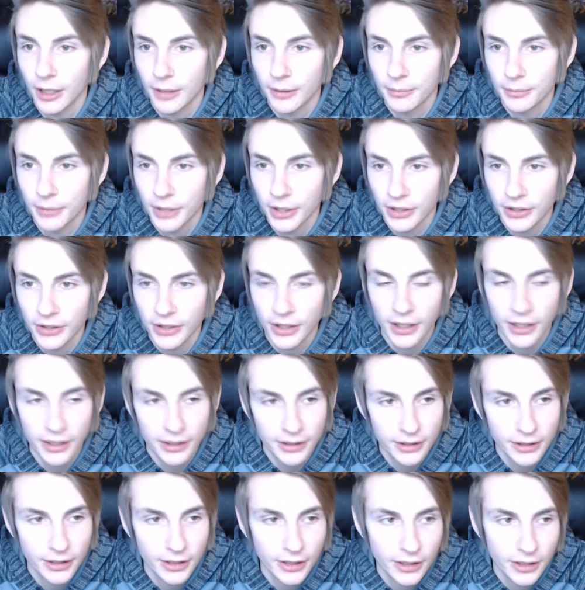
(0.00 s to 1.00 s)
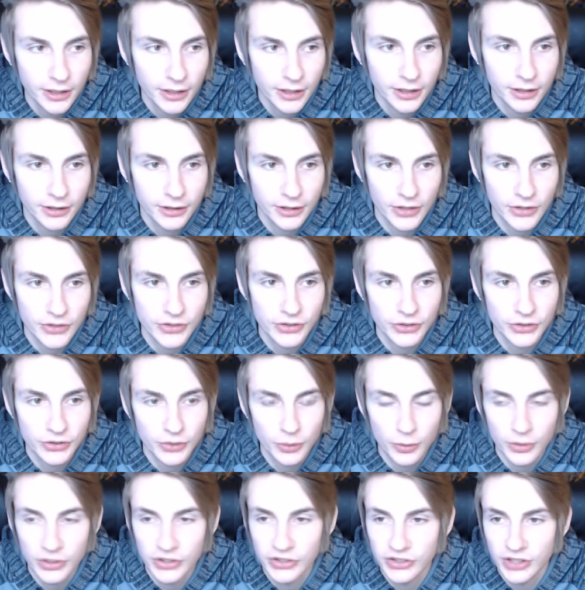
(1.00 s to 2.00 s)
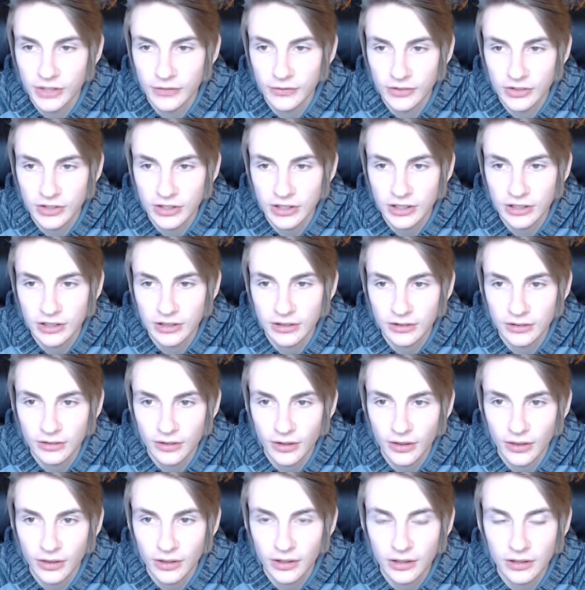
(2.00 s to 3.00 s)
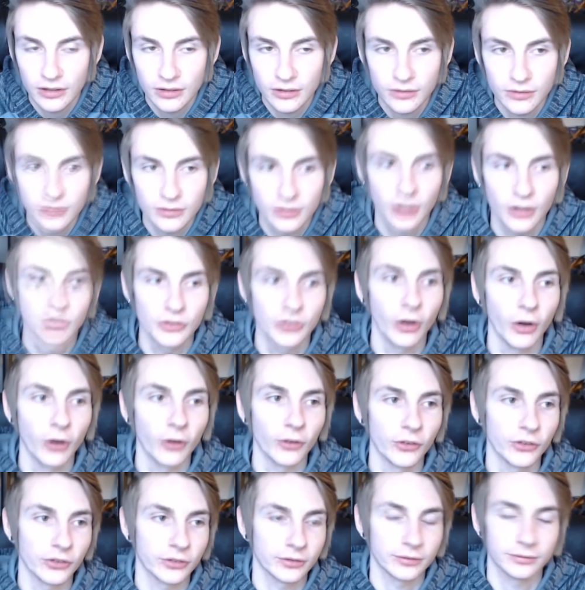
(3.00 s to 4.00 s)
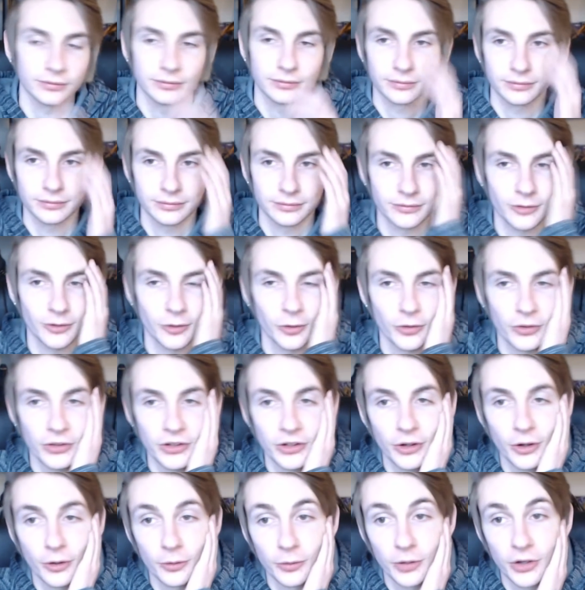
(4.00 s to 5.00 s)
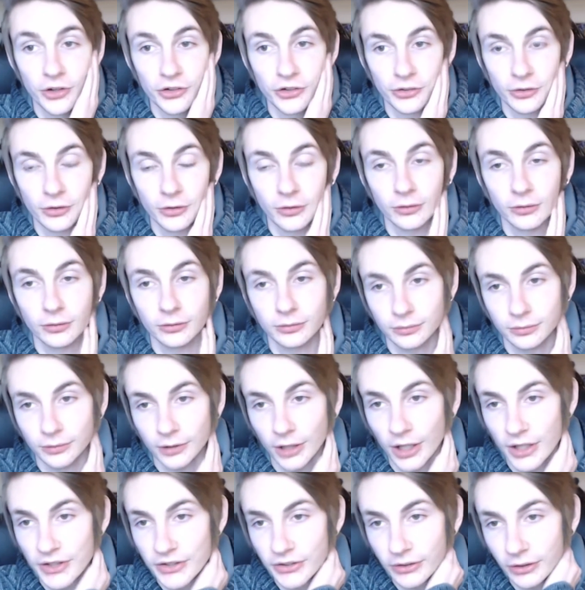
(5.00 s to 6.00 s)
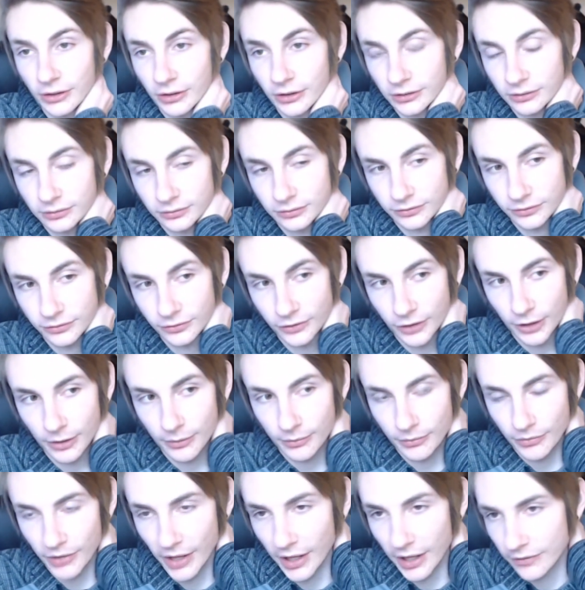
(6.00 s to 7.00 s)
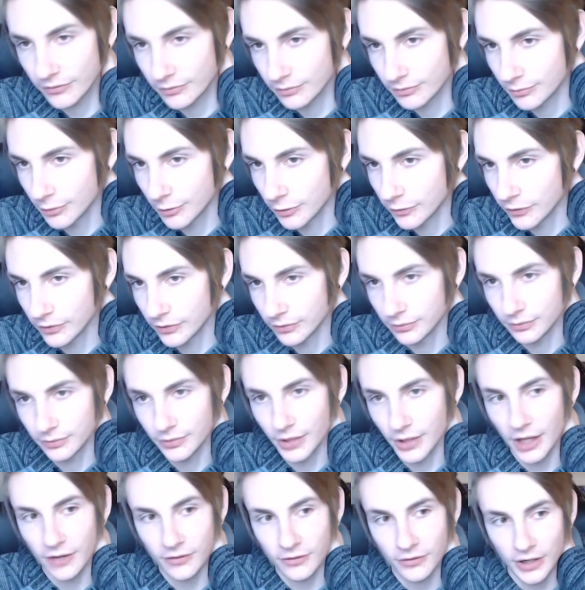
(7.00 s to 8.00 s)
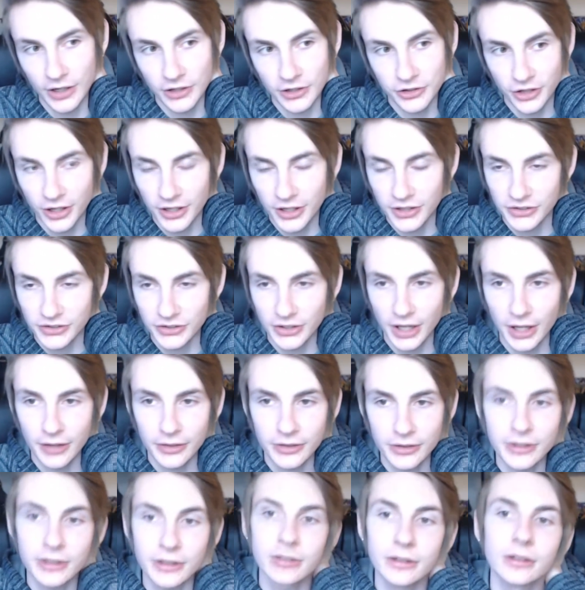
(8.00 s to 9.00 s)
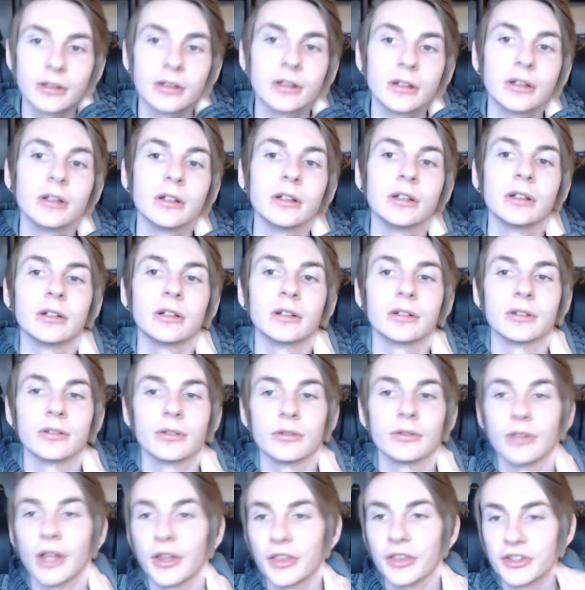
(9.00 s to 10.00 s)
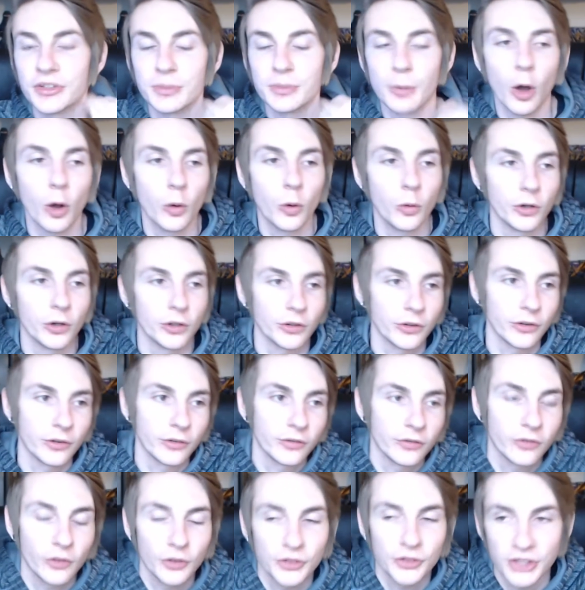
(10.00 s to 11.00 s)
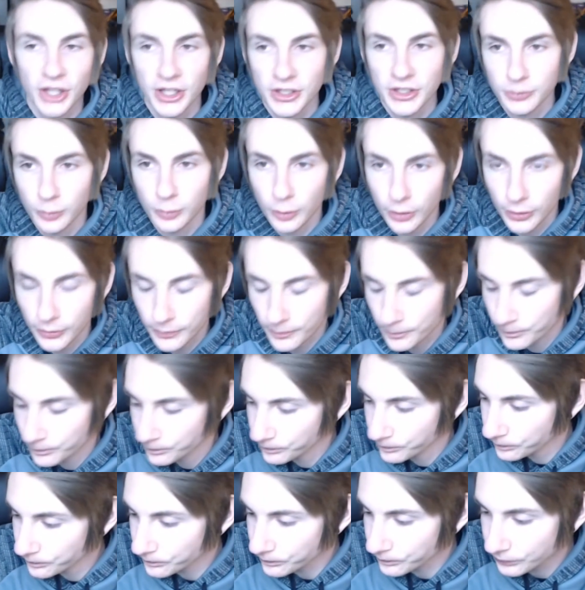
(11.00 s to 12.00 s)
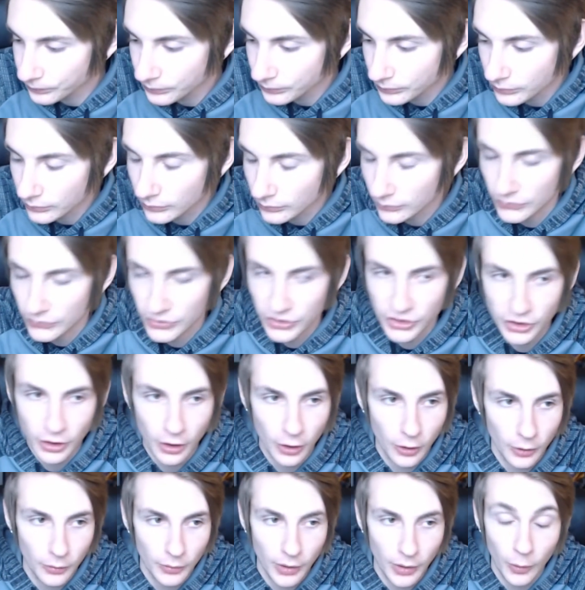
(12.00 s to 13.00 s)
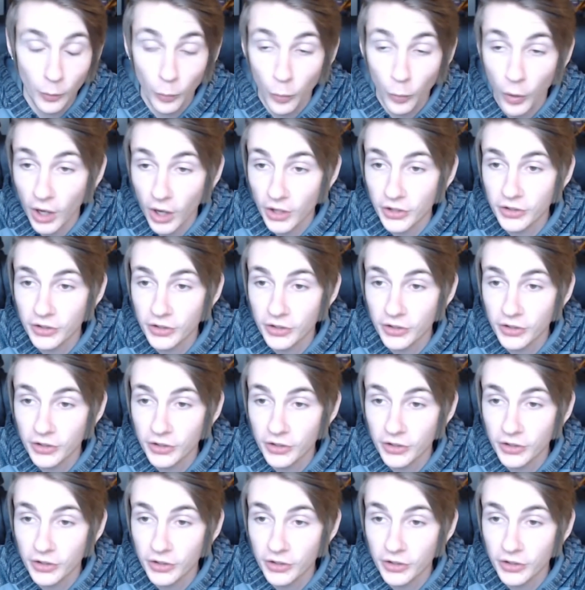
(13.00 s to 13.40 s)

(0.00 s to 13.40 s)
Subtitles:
Bandai Godzilla 2017, the adult or the original Godzilla from that movie, that franchise, not the small one, the full size one. So I